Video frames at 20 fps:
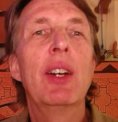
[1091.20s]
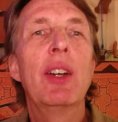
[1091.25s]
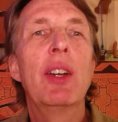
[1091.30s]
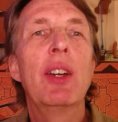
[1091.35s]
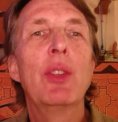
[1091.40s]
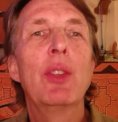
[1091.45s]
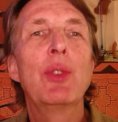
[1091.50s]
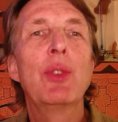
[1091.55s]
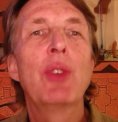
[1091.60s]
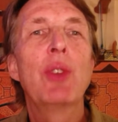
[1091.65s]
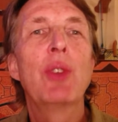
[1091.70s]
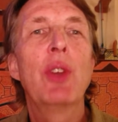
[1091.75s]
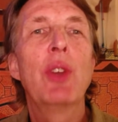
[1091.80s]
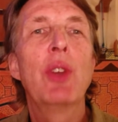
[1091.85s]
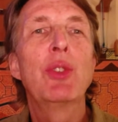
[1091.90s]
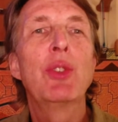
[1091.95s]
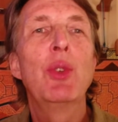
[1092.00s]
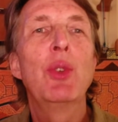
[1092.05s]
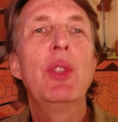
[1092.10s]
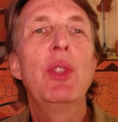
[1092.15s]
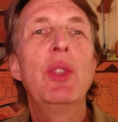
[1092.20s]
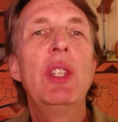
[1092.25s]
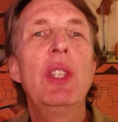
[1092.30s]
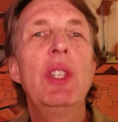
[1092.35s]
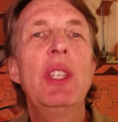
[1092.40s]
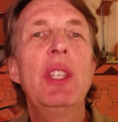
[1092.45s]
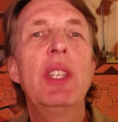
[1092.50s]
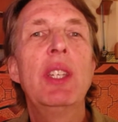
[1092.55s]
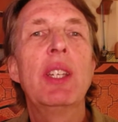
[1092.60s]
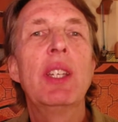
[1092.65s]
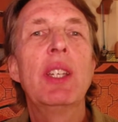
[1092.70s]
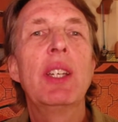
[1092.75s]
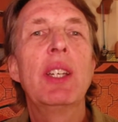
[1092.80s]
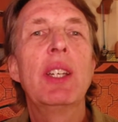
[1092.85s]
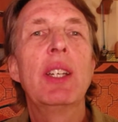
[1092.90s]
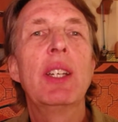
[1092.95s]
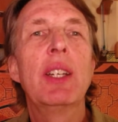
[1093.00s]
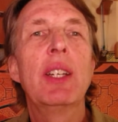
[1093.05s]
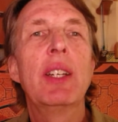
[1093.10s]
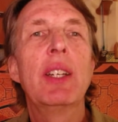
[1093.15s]
There's also the
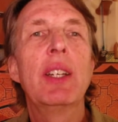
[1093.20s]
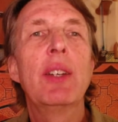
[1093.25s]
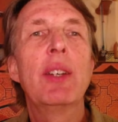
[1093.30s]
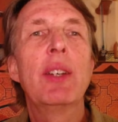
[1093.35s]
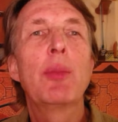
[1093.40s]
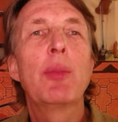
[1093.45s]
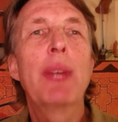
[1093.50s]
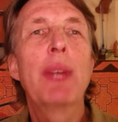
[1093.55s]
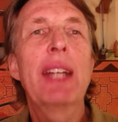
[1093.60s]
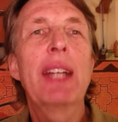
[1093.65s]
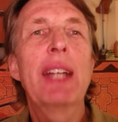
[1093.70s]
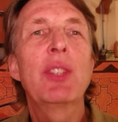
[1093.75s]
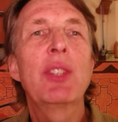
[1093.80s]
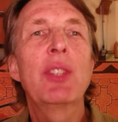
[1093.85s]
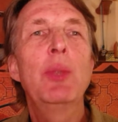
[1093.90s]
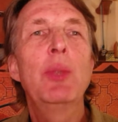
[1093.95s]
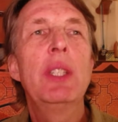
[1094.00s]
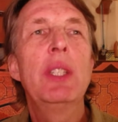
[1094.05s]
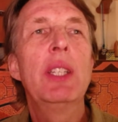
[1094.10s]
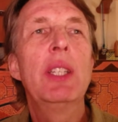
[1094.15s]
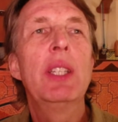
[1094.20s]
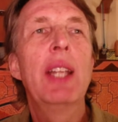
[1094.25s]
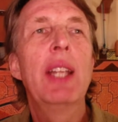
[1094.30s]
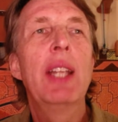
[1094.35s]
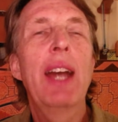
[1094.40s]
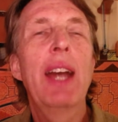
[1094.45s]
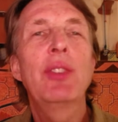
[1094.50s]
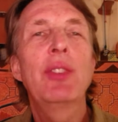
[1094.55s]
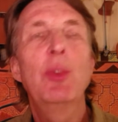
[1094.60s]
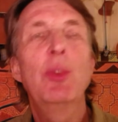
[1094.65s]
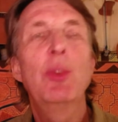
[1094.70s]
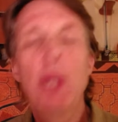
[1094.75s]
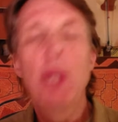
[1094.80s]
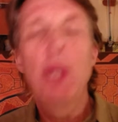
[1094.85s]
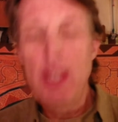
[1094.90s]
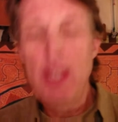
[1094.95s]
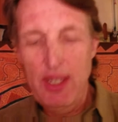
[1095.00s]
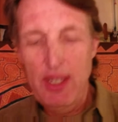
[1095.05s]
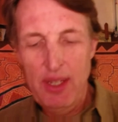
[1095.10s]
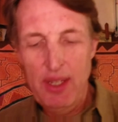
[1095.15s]
practice we did last
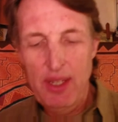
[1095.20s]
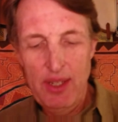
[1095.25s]
week,